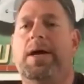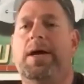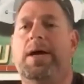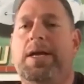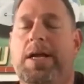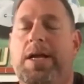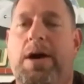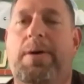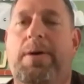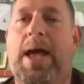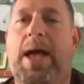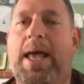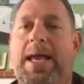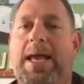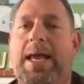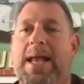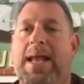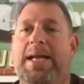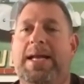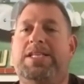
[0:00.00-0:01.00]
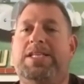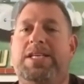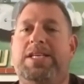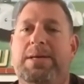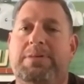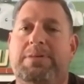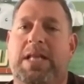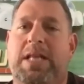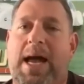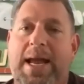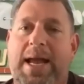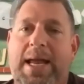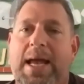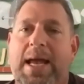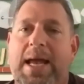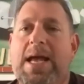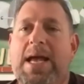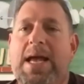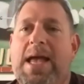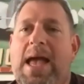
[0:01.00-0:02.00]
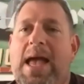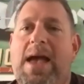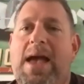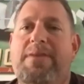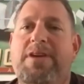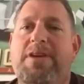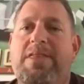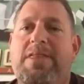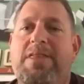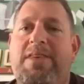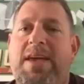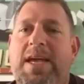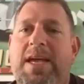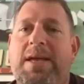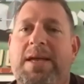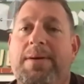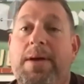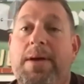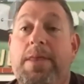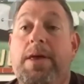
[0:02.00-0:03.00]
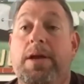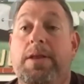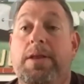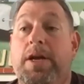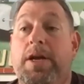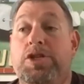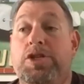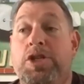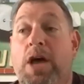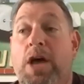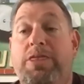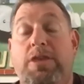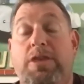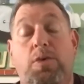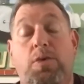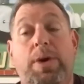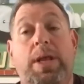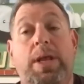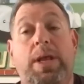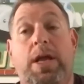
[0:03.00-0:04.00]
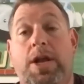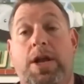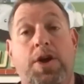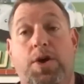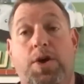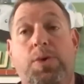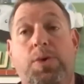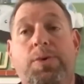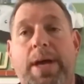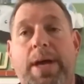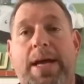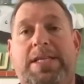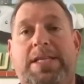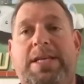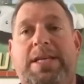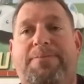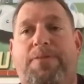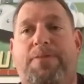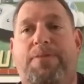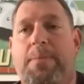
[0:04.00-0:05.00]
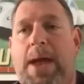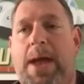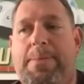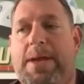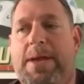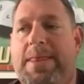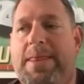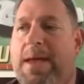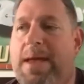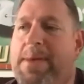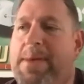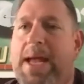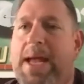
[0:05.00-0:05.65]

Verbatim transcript: You know, and again, it seems like everything. Th- there's nothing really new except for maybe they made a